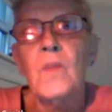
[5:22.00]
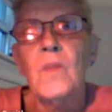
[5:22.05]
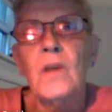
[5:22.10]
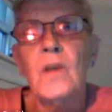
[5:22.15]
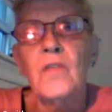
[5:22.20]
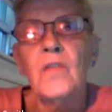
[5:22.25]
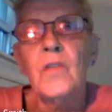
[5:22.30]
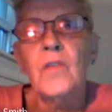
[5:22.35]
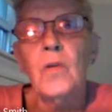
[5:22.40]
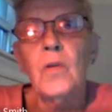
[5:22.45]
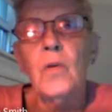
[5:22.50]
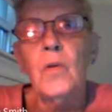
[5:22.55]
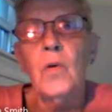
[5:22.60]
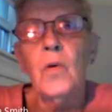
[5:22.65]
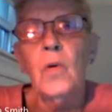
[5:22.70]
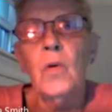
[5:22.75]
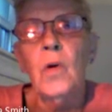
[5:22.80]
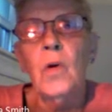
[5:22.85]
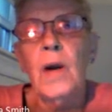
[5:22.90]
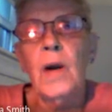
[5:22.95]

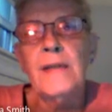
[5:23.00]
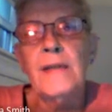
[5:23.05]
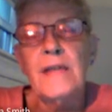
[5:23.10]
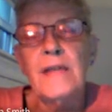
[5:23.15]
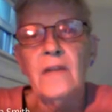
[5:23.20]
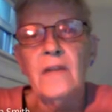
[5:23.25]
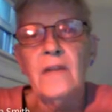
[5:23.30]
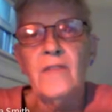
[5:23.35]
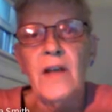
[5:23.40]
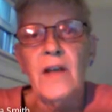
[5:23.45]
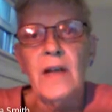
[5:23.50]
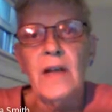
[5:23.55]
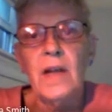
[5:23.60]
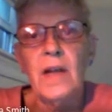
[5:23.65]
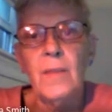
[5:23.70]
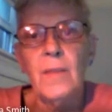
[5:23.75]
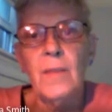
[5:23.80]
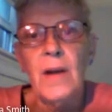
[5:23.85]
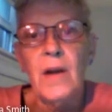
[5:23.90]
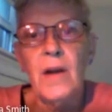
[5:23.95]
to identify and
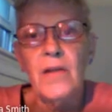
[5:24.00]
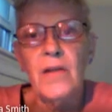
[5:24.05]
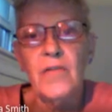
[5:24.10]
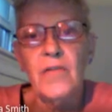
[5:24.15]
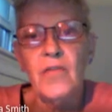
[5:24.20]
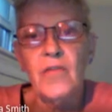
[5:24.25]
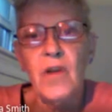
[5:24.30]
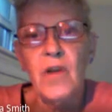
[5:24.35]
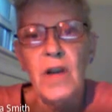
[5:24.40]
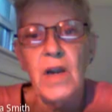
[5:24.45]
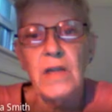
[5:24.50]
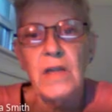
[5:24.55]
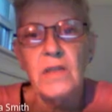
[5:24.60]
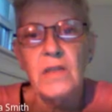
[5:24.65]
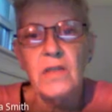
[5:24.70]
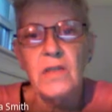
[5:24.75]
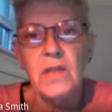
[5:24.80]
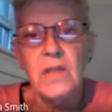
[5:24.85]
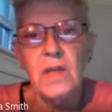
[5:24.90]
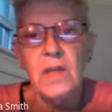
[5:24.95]
come out as
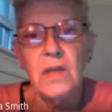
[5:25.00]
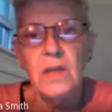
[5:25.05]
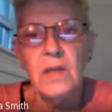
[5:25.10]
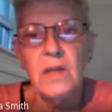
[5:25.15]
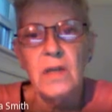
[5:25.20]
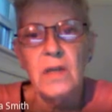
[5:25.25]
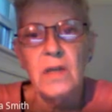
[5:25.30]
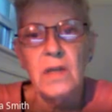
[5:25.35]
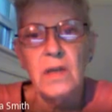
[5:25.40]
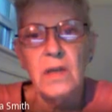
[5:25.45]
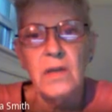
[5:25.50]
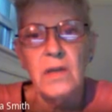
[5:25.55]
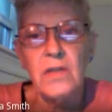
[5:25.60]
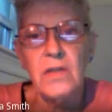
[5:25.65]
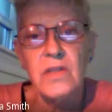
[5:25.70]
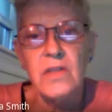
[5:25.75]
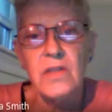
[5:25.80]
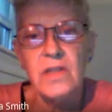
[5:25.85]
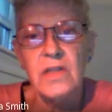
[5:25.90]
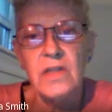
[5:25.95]
trans in the
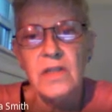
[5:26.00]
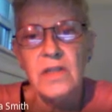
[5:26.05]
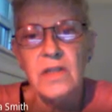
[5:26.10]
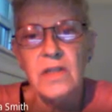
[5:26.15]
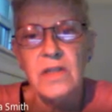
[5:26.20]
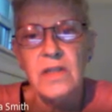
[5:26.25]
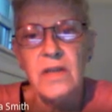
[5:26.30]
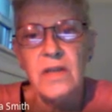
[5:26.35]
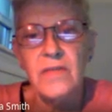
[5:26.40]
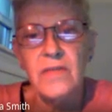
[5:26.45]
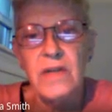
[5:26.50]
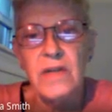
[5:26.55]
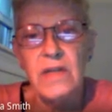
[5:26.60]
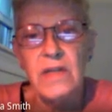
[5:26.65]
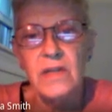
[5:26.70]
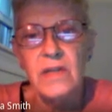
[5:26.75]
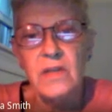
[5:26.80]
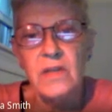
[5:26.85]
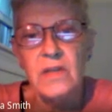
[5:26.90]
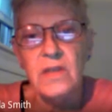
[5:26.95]

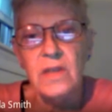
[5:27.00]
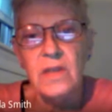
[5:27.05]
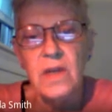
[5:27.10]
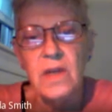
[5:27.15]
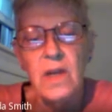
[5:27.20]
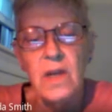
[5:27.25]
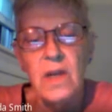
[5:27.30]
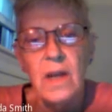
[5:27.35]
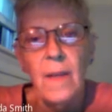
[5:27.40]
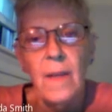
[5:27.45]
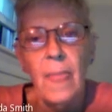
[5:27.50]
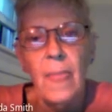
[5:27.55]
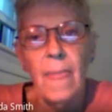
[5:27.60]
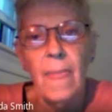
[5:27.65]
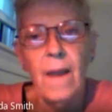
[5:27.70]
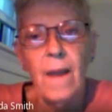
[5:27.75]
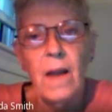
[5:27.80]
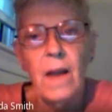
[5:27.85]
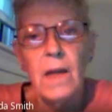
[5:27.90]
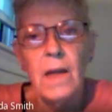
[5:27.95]
60s,
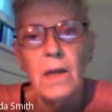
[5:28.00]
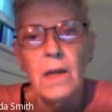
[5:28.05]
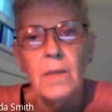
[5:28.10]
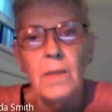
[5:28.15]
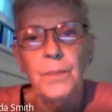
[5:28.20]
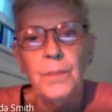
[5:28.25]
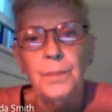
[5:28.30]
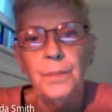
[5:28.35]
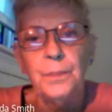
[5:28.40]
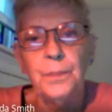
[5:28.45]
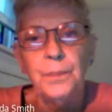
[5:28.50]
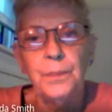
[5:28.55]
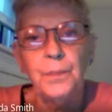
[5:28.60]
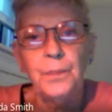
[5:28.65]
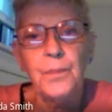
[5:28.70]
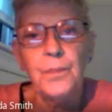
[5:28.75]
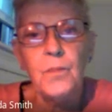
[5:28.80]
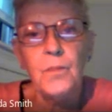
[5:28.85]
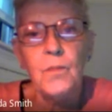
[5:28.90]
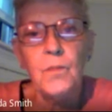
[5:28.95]
70s,
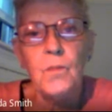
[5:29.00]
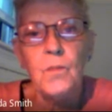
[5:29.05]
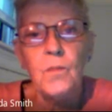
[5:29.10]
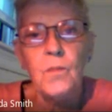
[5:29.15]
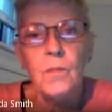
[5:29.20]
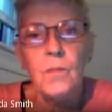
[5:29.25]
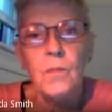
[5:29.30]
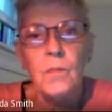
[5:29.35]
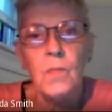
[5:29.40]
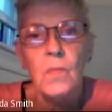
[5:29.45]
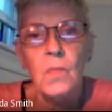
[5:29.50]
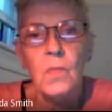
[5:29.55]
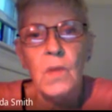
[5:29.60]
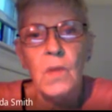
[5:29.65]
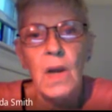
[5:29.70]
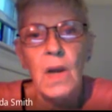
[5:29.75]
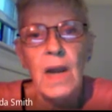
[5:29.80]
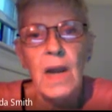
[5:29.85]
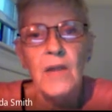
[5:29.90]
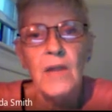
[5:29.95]

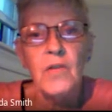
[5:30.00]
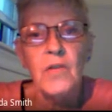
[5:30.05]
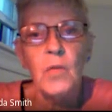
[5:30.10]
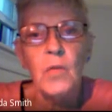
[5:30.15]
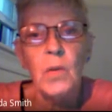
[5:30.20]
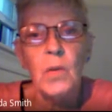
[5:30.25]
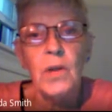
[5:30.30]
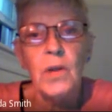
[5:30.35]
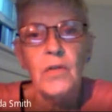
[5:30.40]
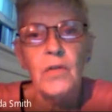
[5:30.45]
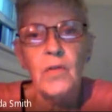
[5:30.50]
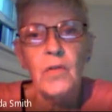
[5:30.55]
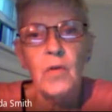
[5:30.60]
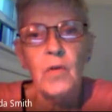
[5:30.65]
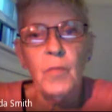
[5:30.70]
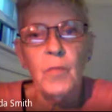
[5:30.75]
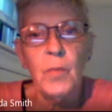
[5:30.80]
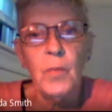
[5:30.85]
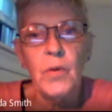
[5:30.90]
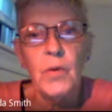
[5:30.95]
and to really sort
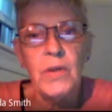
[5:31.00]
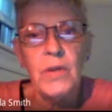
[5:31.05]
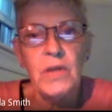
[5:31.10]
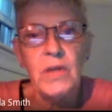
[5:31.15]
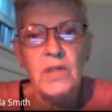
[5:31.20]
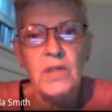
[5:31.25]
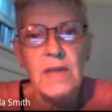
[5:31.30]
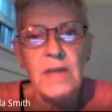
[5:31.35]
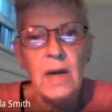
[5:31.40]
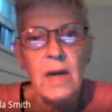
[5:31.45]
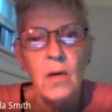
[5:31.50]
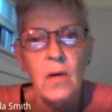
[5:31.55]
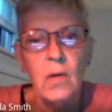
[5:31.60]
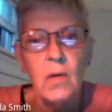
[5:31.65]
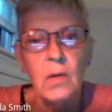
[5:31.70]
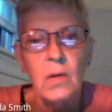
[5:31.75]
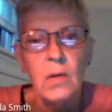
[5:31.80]
of put this out